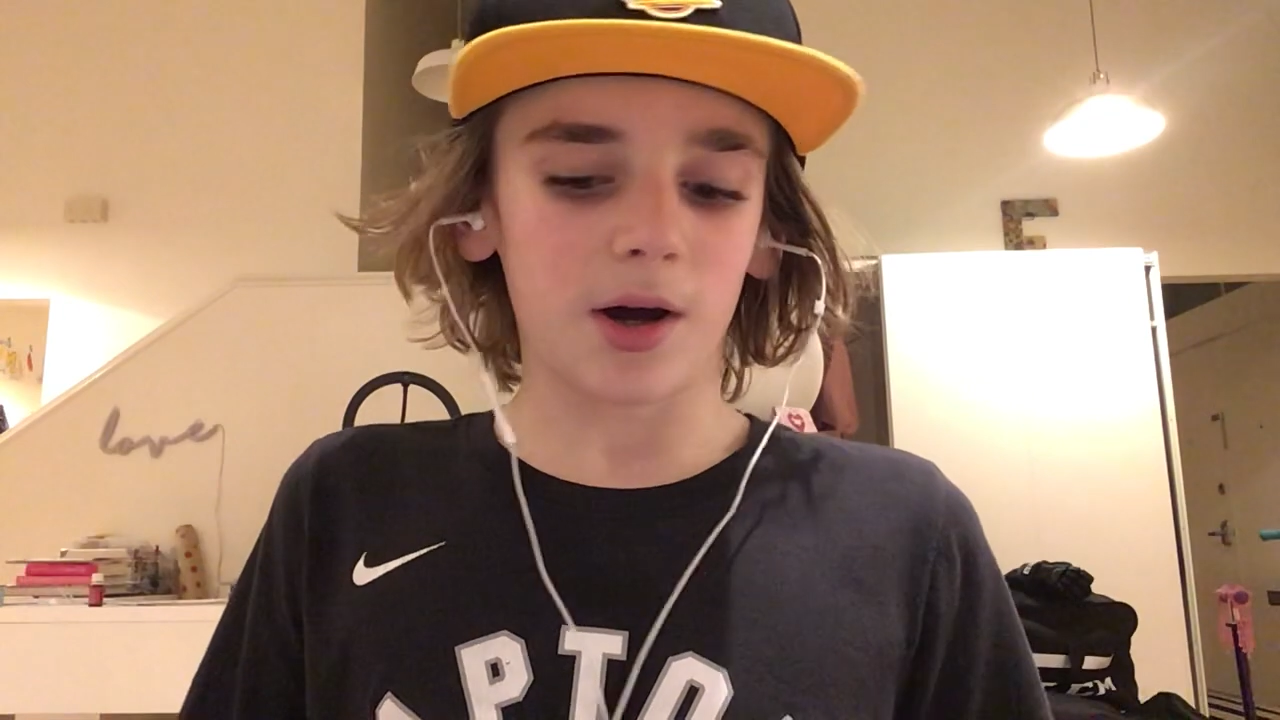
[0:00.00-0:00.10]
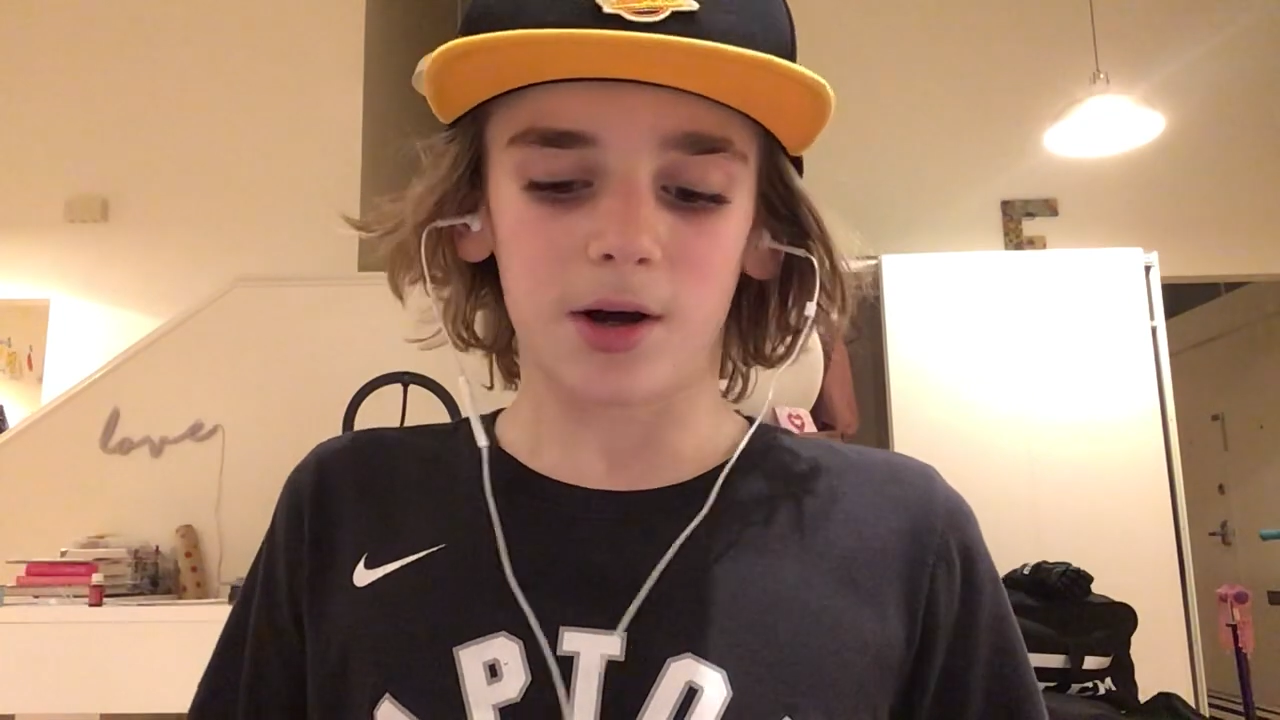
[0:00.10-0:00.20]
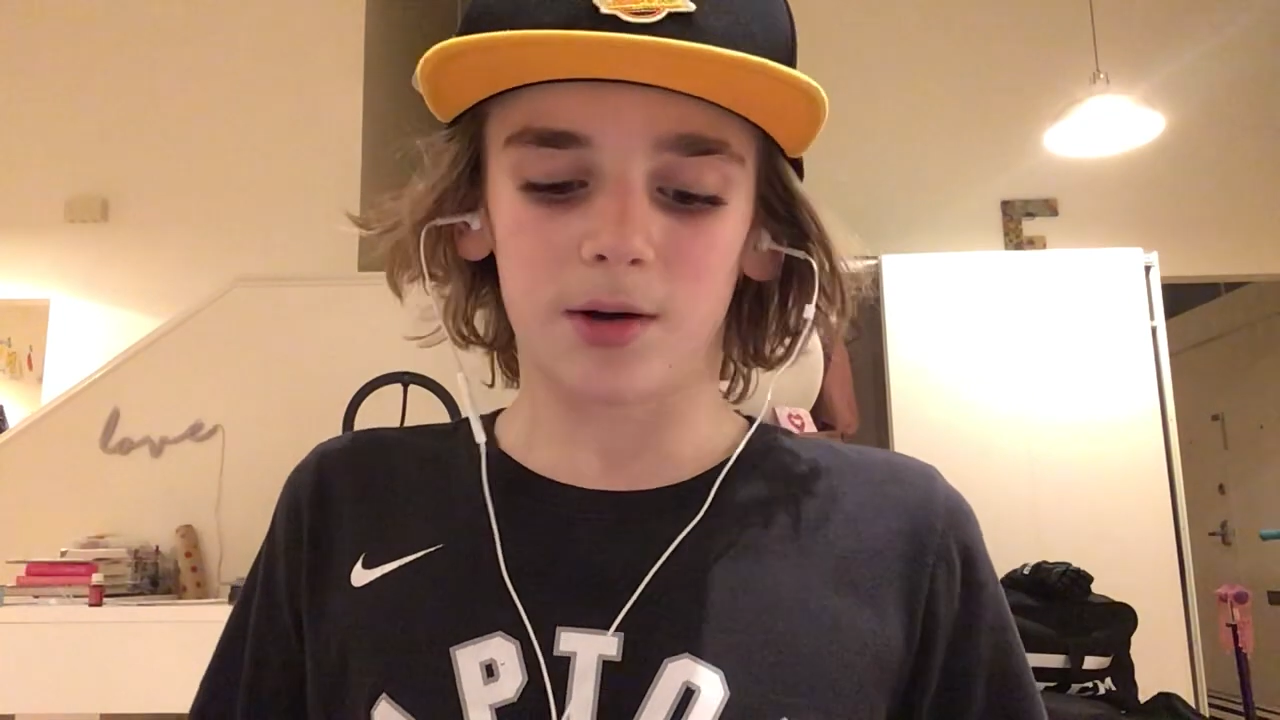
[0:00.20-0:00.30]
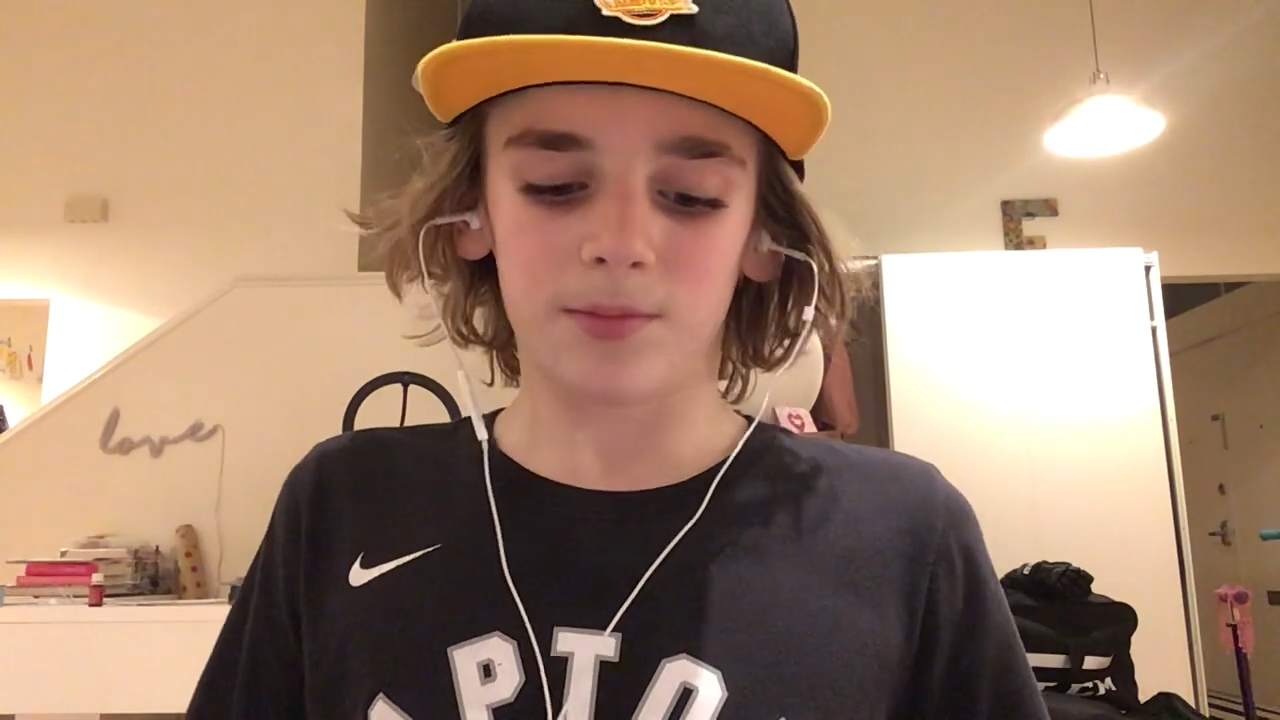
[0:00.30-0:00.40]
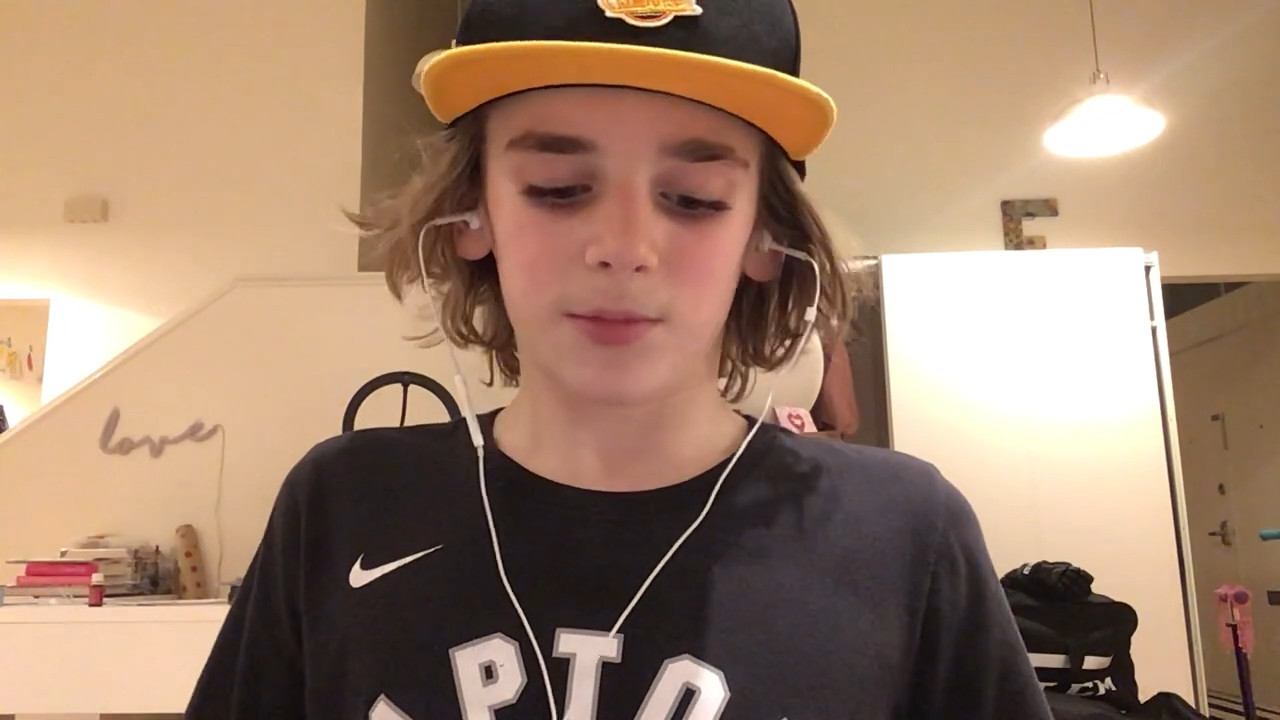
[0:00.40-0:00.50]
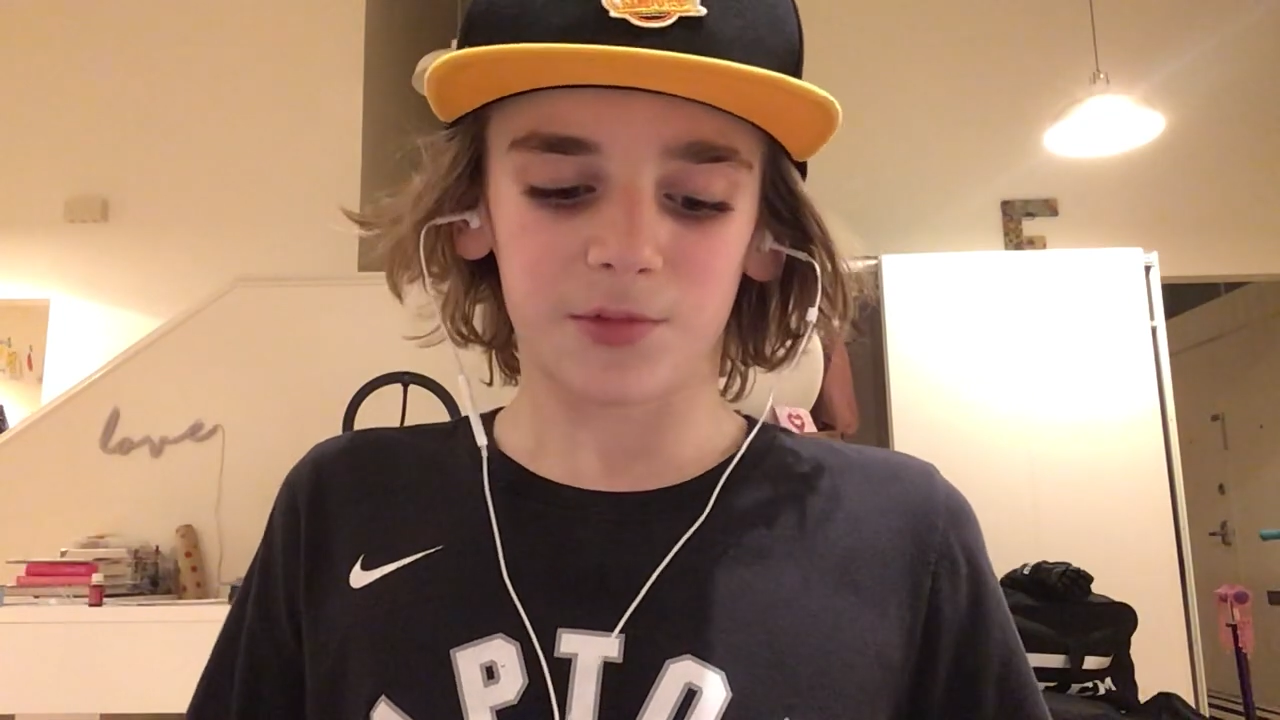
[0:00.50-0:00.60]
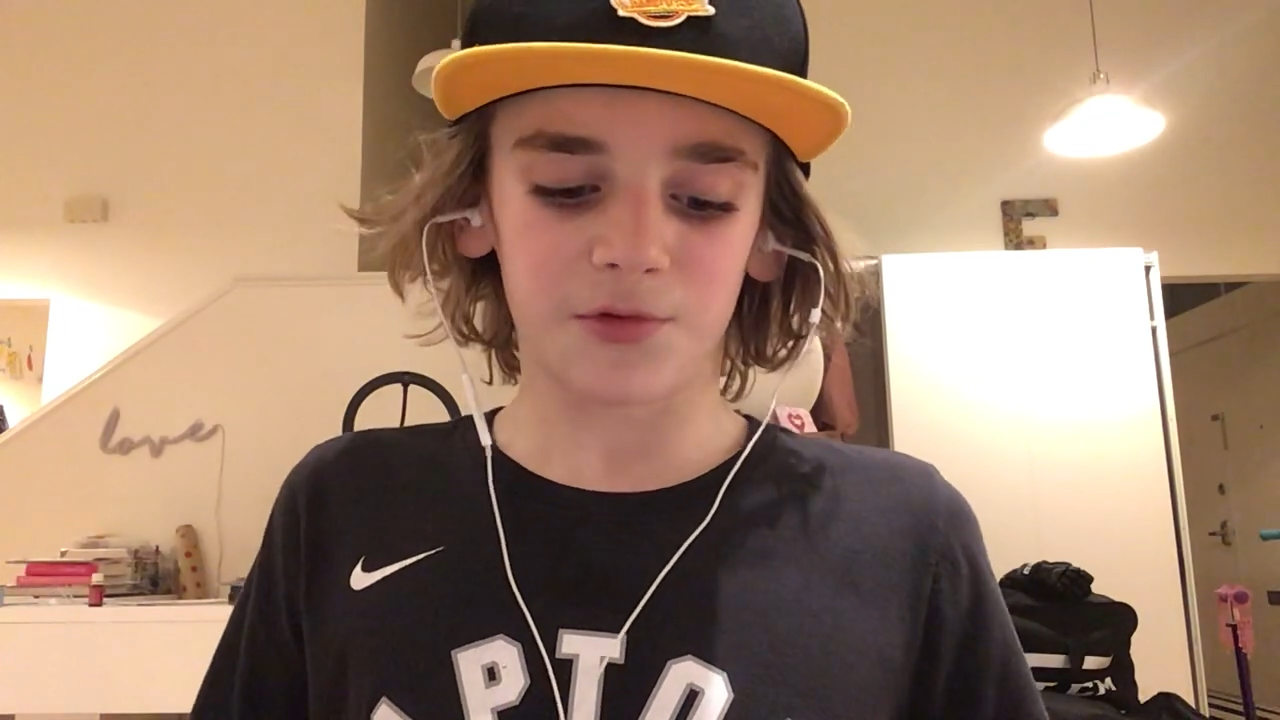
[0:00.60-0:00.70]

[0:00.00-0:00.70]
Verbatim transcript: Um, the